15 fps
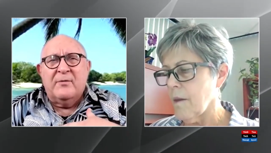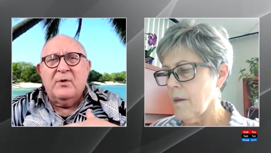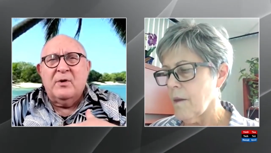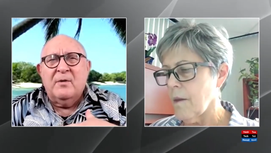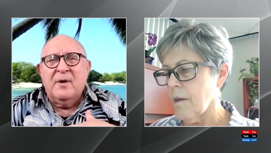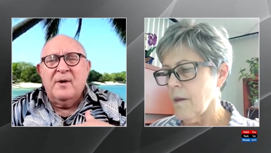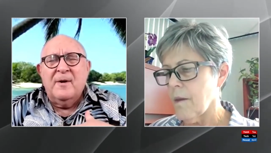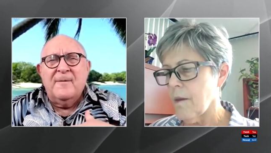
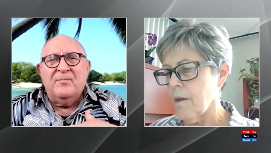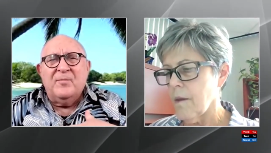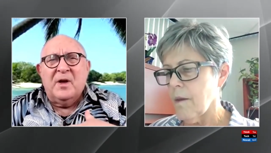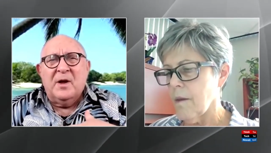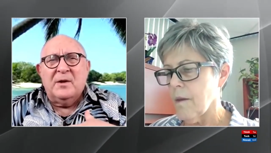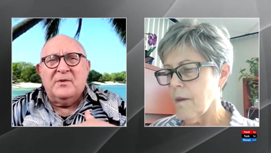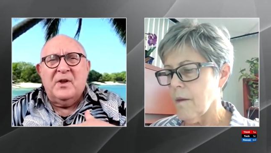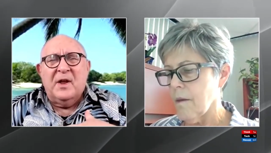Speaker 1: never
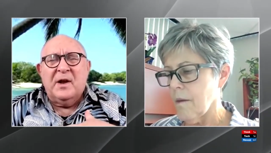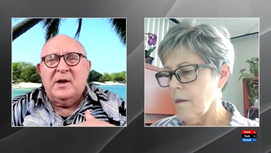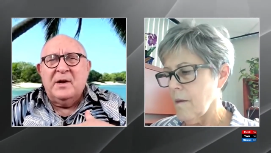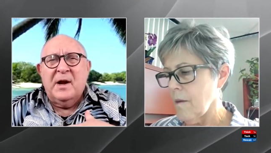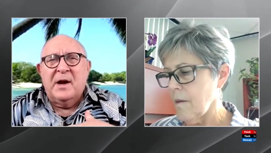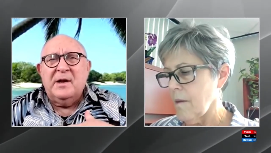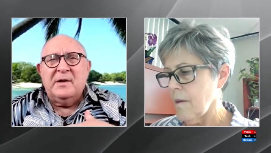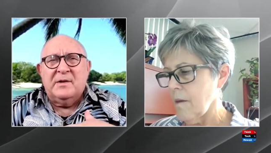uh, taken
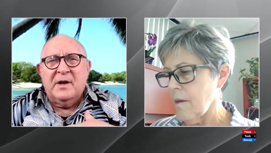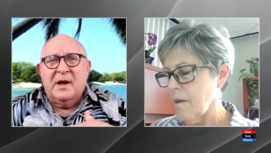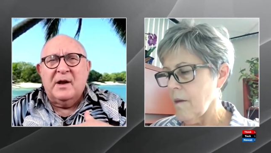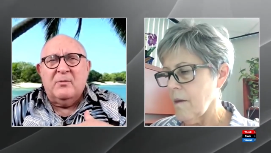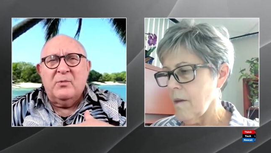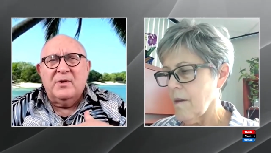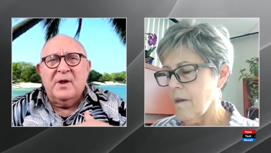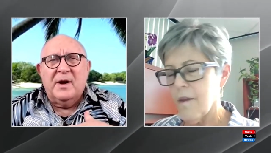any
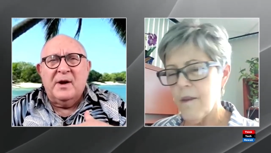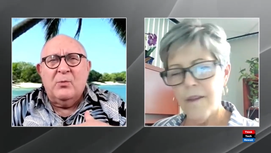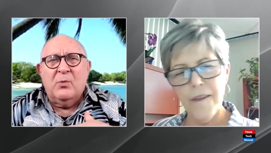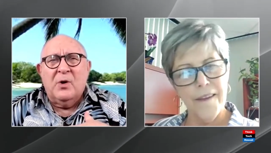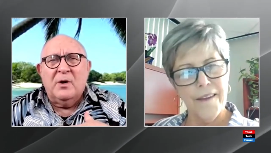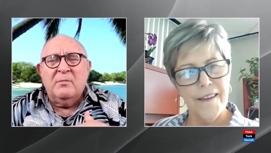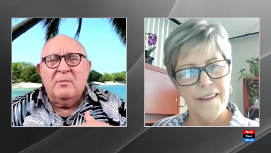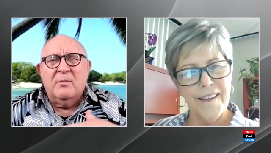debt with
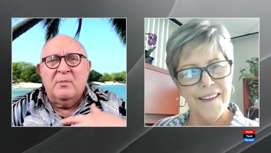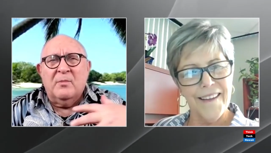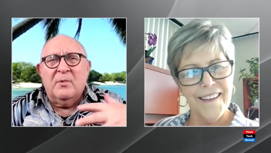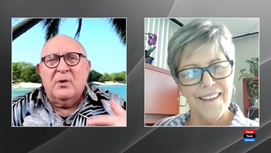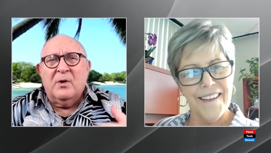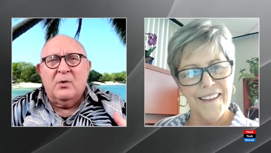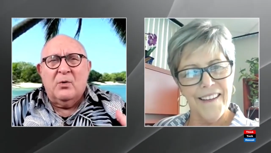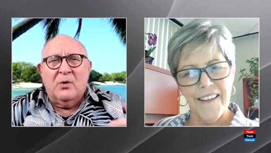anyone,
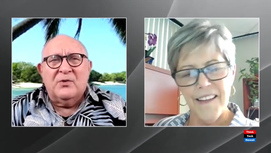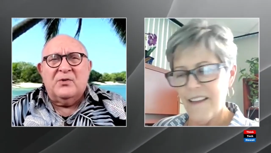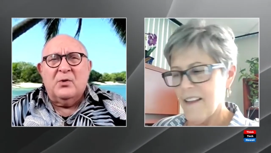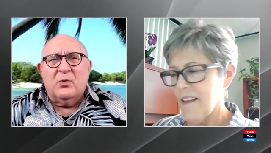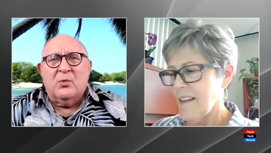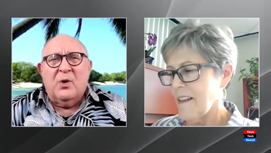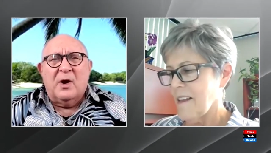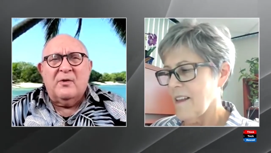uh, also
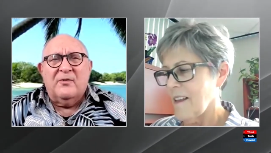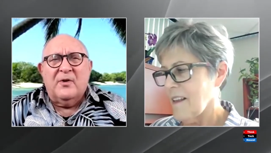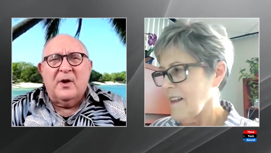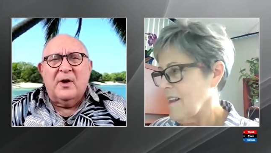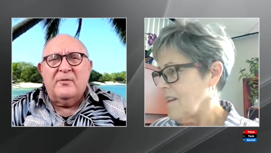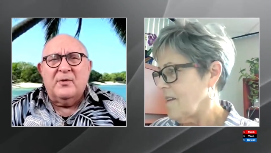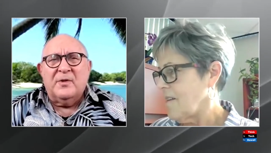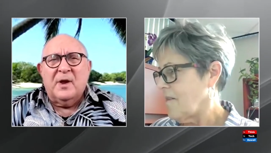
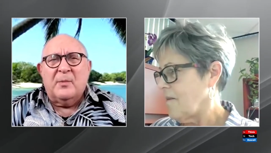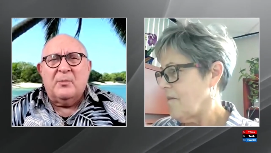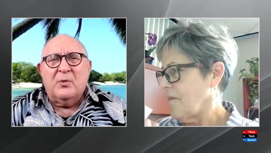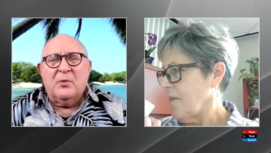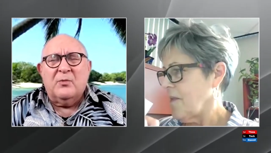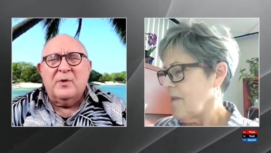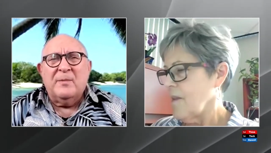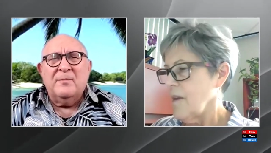qualify for that
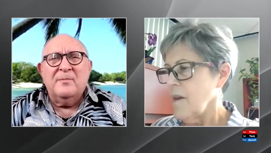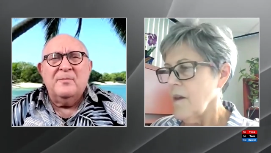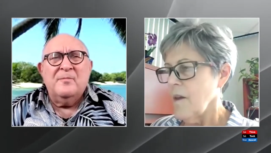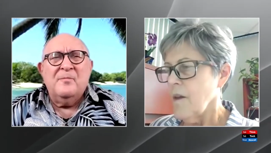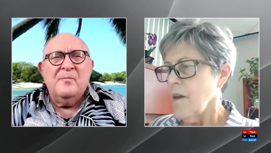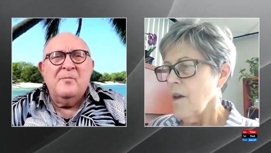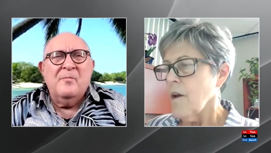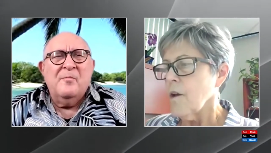program?
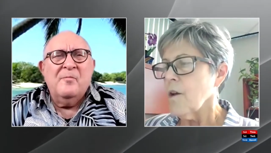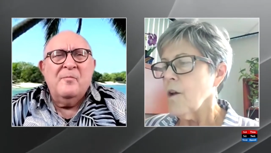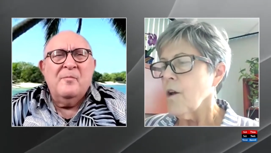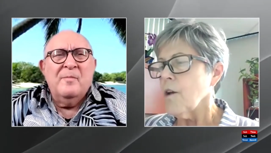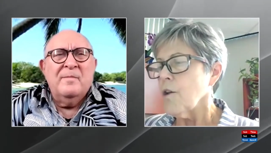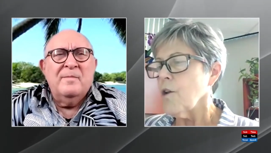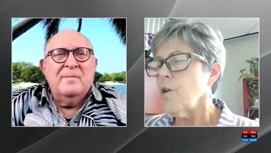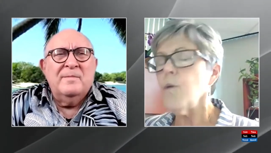
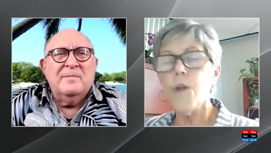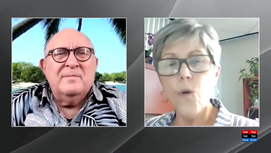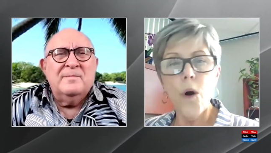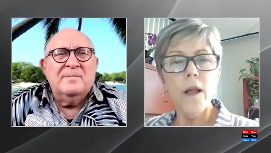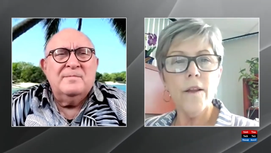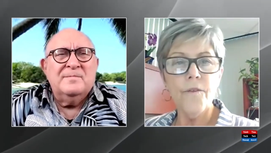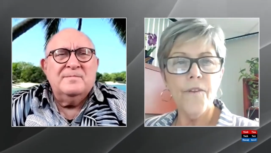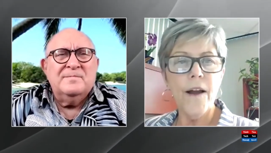
Speaker 2: You would
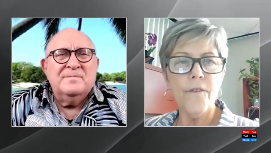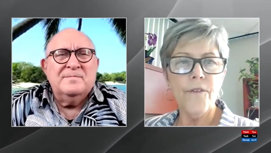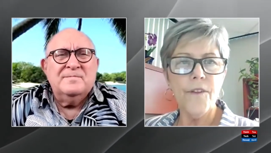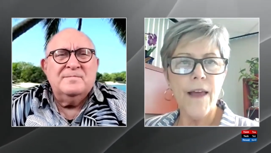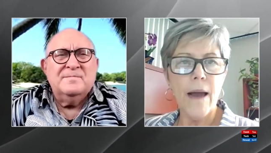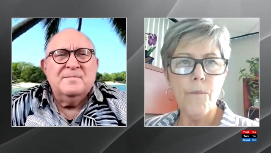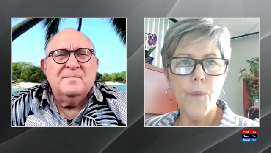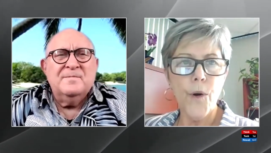qualify
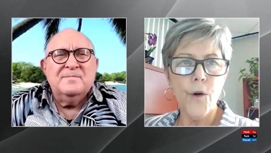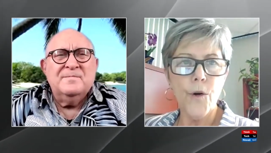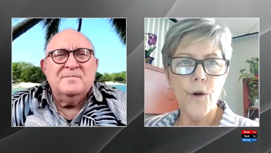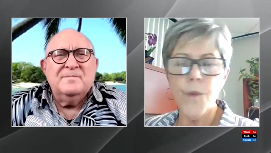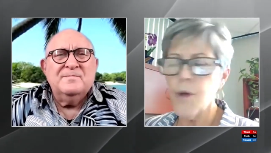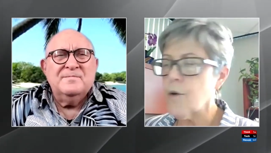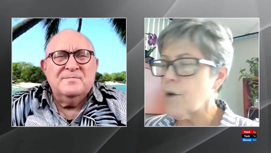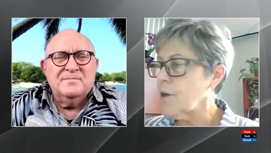for that
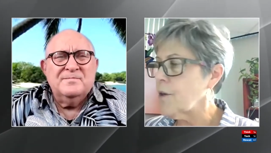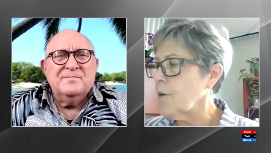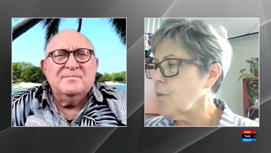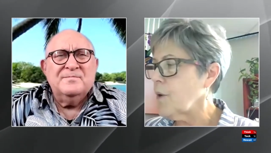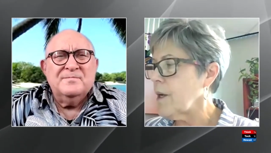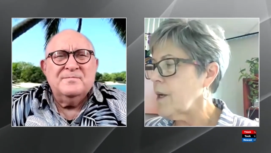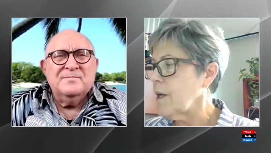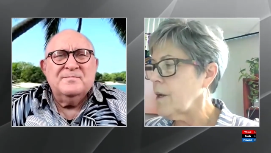program. You could
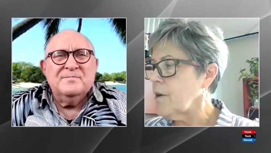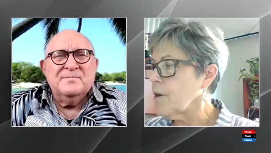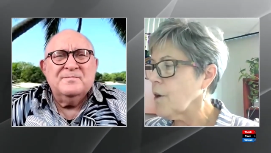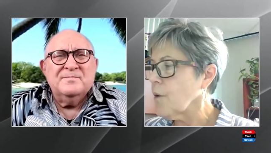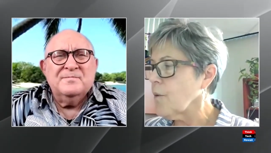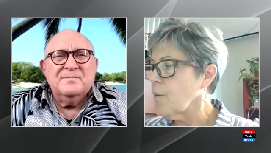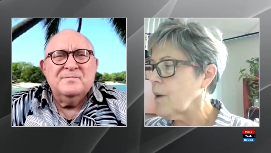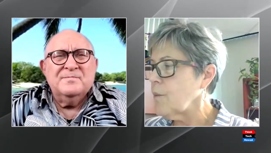we you
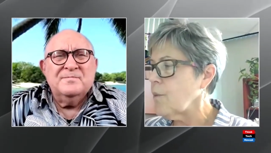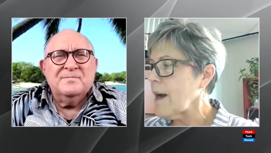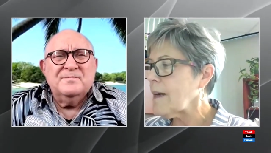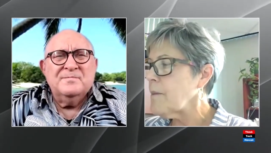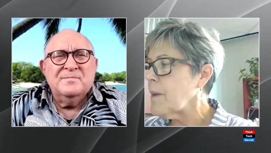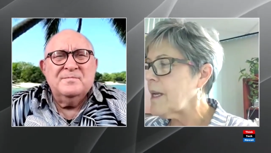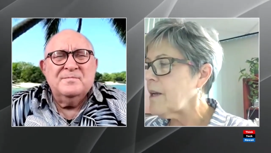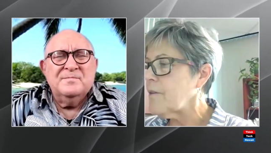know we
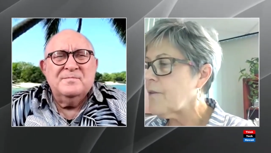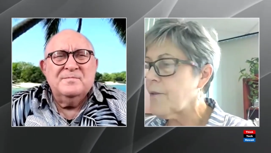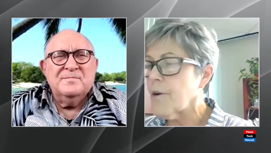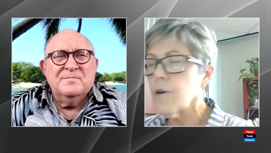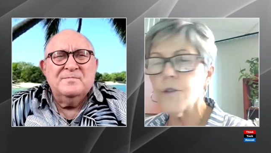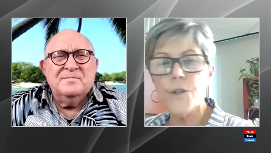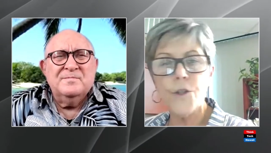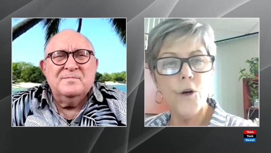recommended
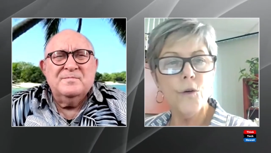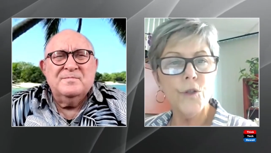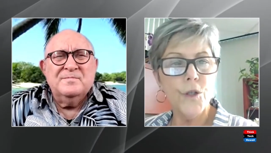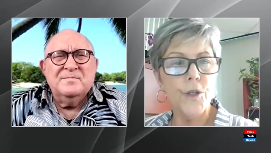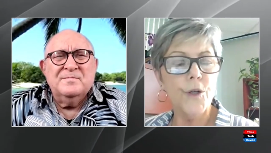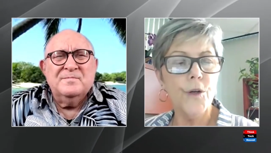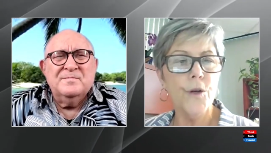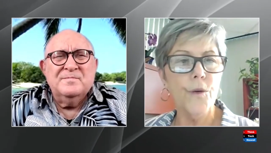first go
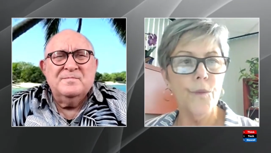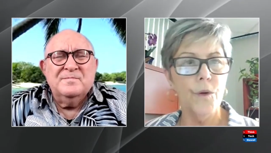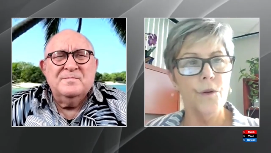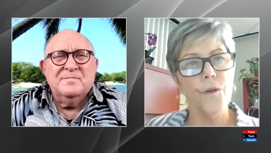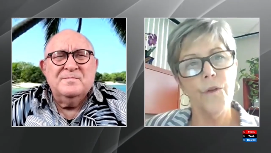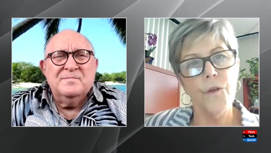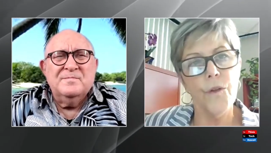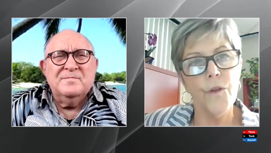to your
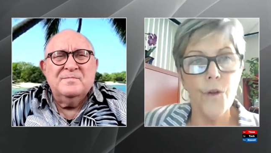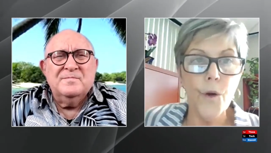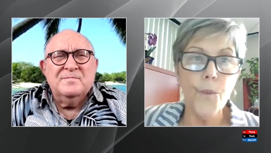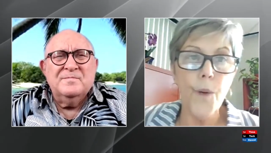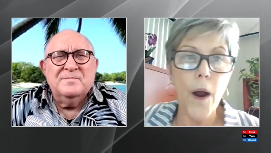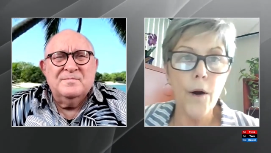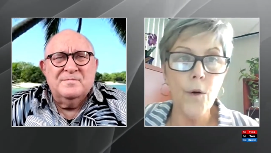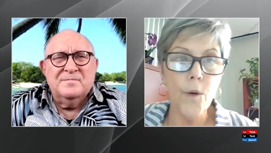
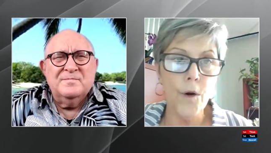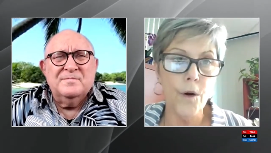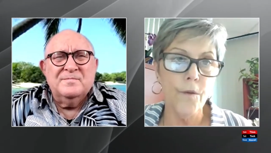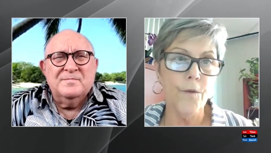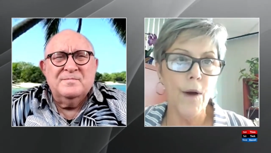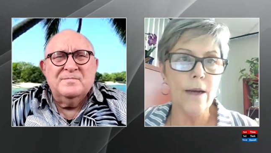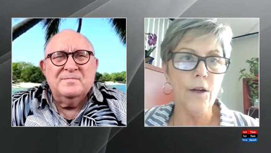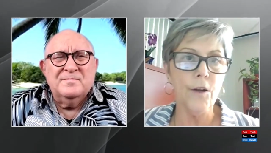your borrower of